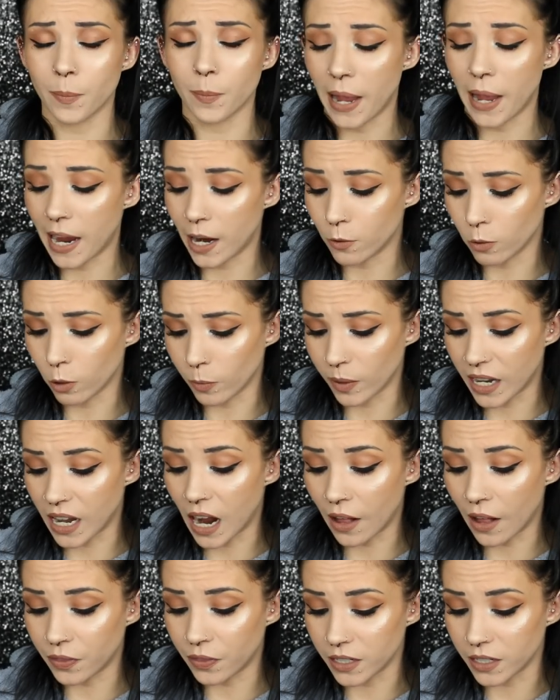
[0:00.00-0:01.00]
Horror Pack where we
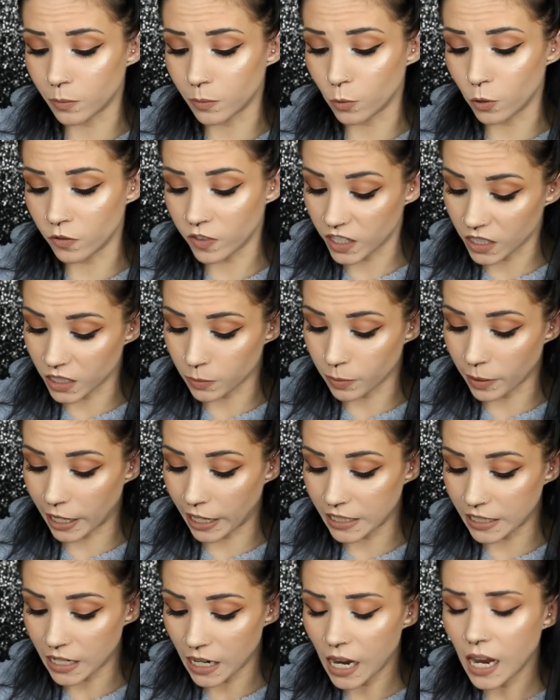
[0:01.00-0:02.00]
got these movies,
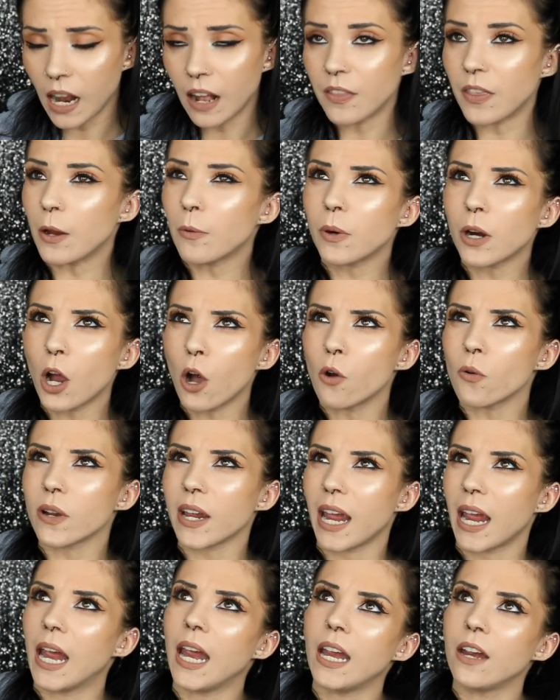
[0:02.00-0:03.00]
but they were
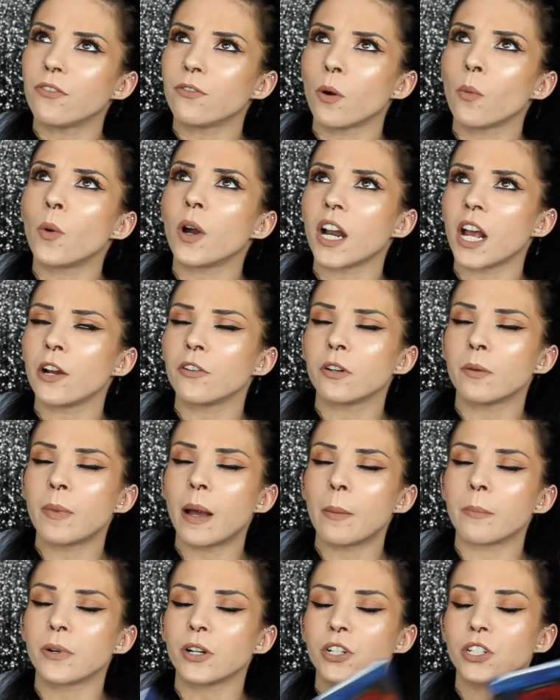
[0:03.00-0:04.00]
okay from what I
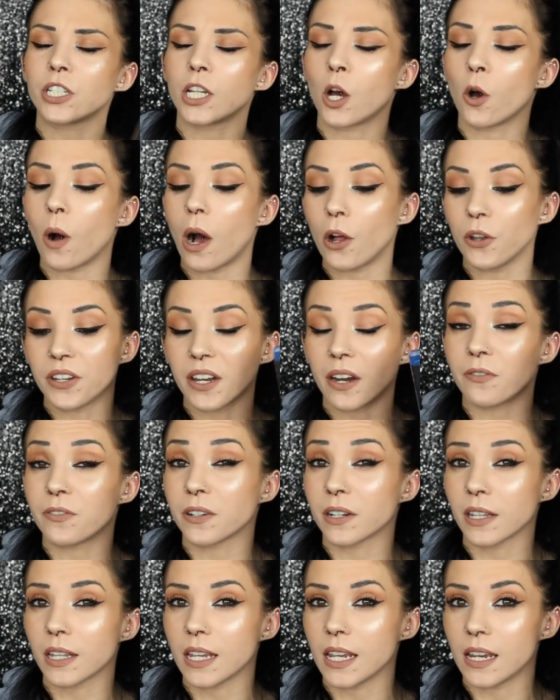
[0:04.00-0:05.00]
remember, so I'll
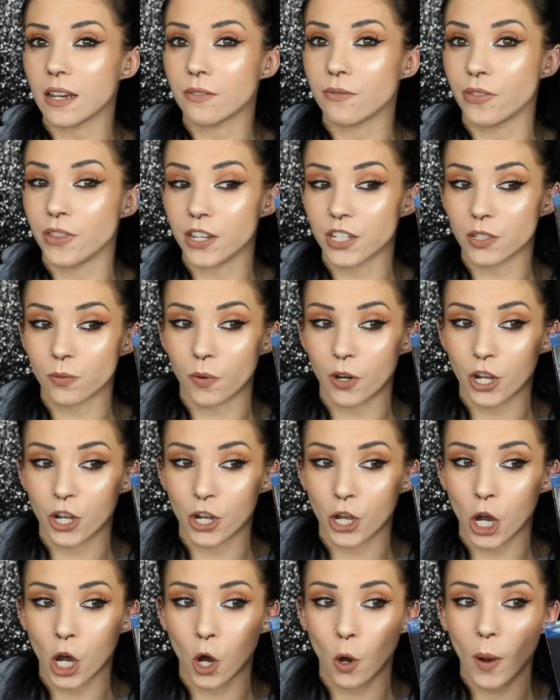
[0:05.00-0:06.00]
definitely give this one
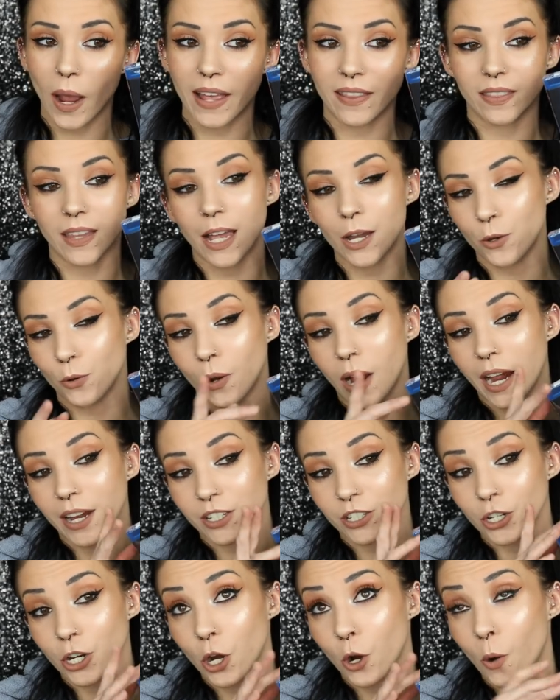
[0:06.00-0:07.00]
a go and let you
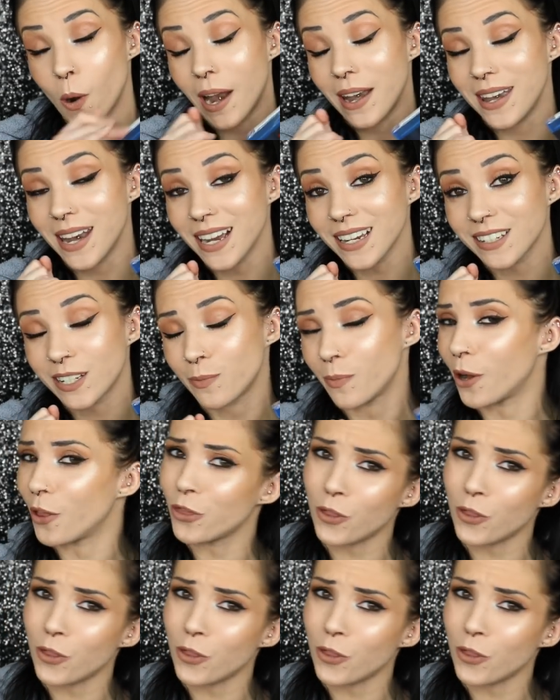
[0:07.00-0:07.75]
guys know next